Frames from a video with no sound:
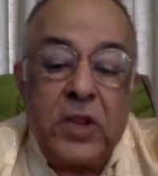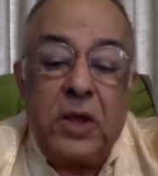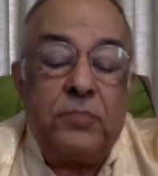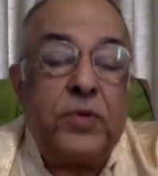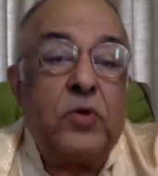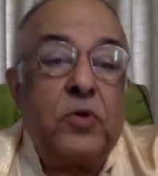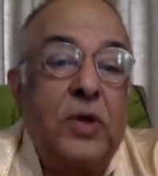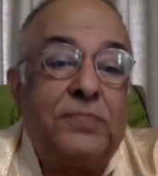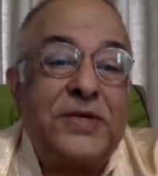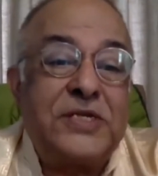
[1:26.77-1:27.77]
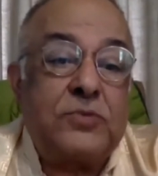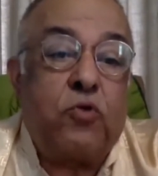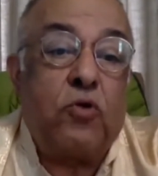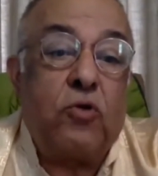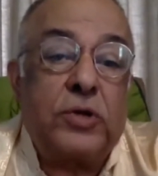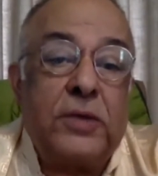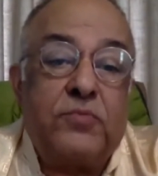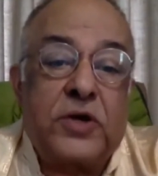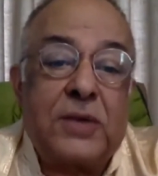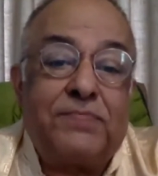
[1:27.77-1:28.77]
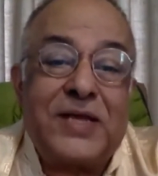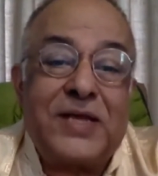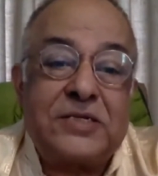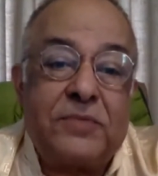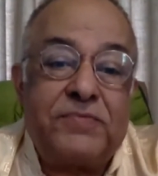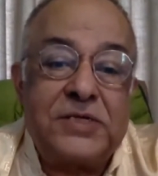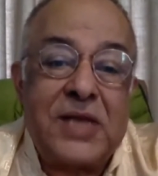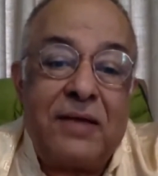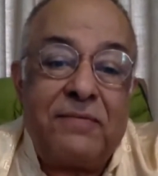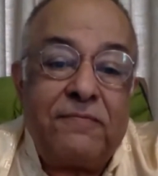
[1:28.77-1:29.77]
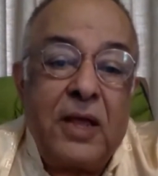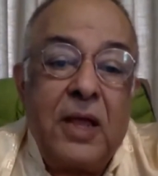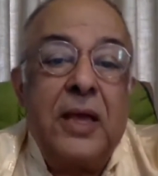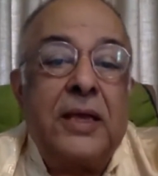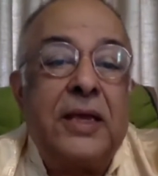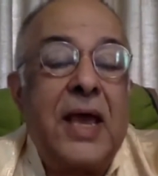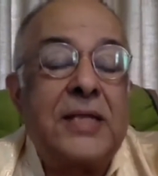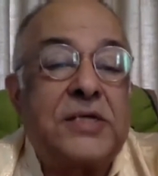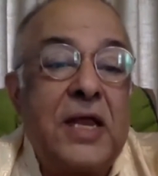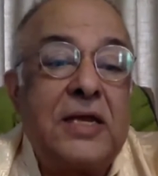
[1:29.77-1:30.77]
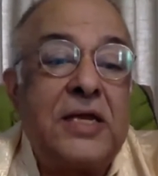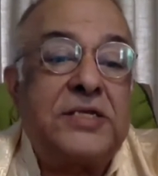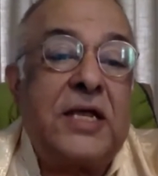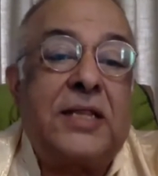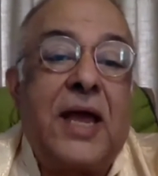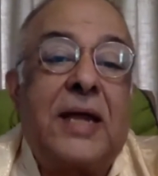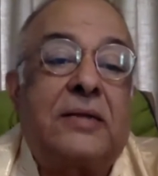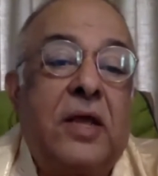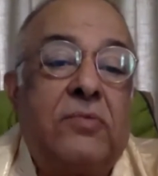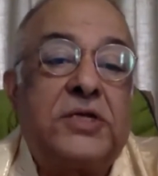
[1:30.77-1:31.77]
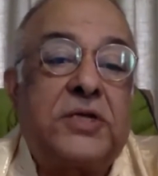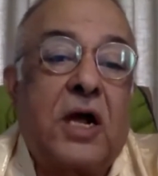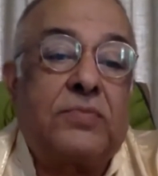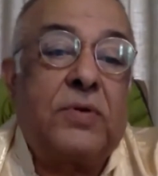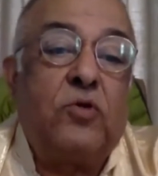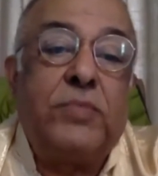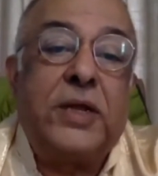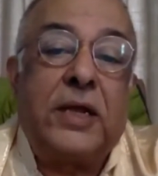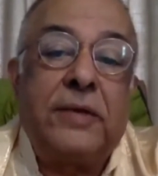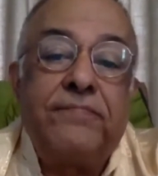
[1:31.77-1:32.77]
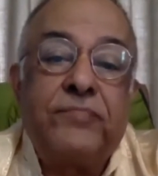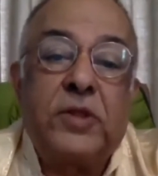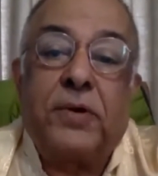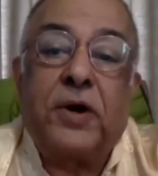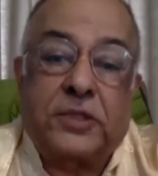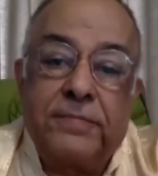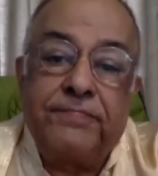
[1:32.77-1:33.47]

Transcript: people will visit 4 important places of his life. He has clearly said that they will start from Lumbini, the birth.